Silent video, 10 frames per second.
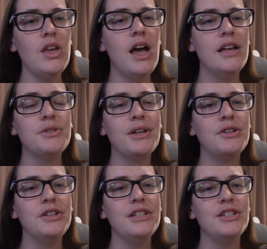Uh, so I
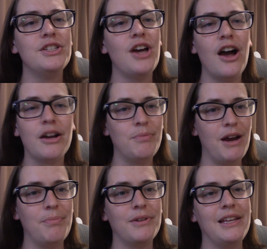couldn't talk
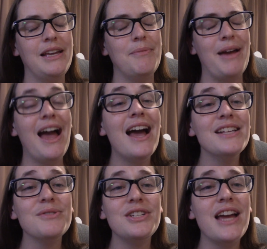properly. My
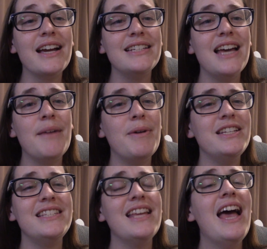eyes were jacked up. I
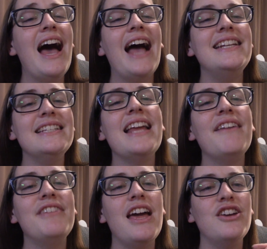just, I didn't
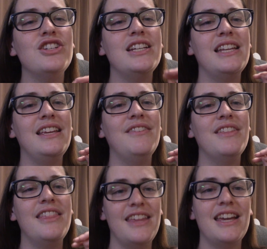have the energy to
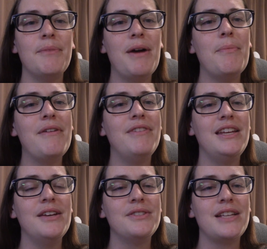even think about my
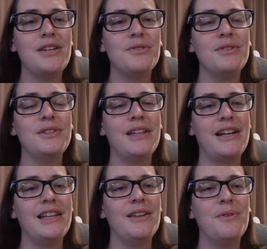video schedule, let
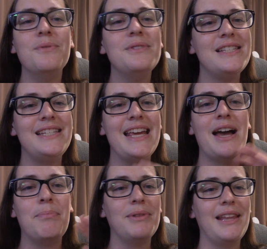alone stay
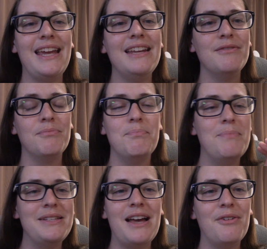up late,
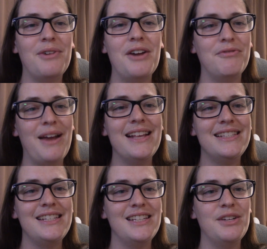miss out on
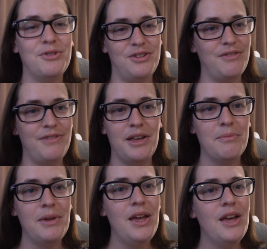rest in order to
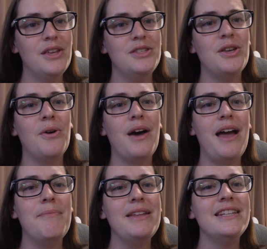film. So
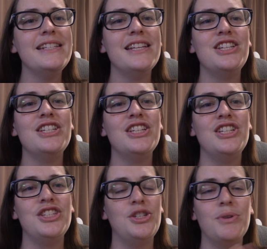I made the decision to
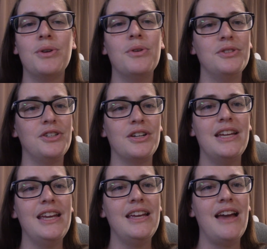just do it cold
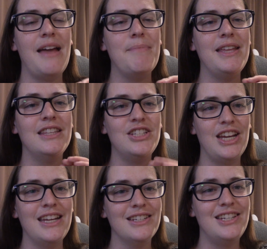turkey. I made the
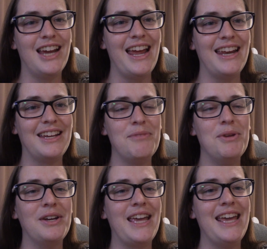change. I
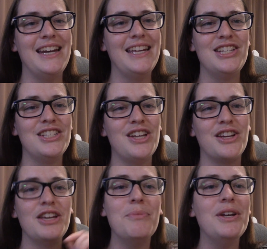communicated it just
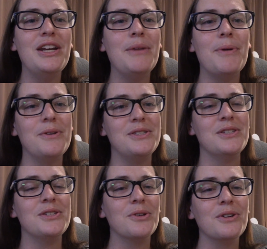on community posts
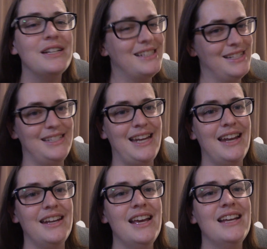and stories
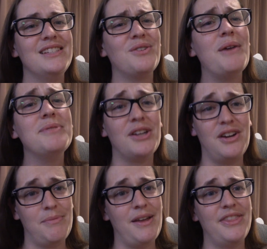instead. So I'm
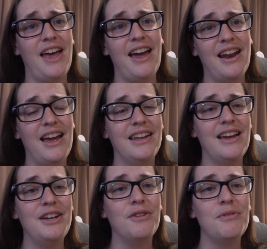sorry about that. I,
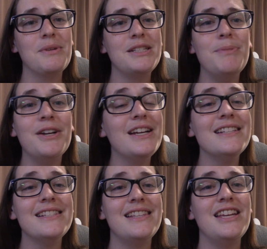I know from
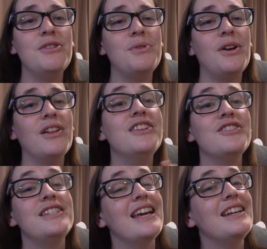experience that you would all
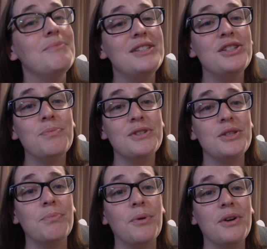understand and be super
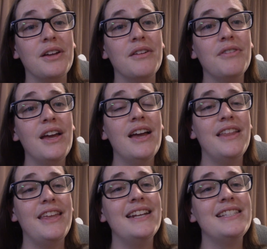supportive.
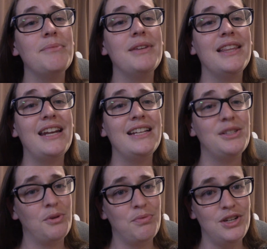That is something that I
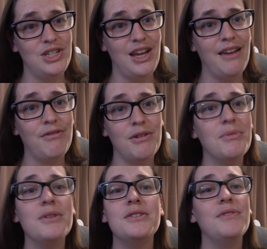so appreciate from
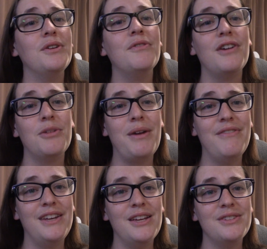those of you who follow my
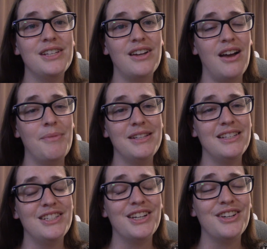videos and comment
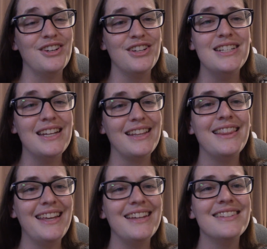such encouraging
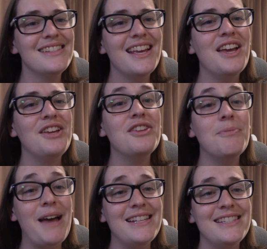things. You're the
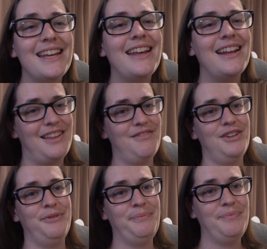best, and I love you.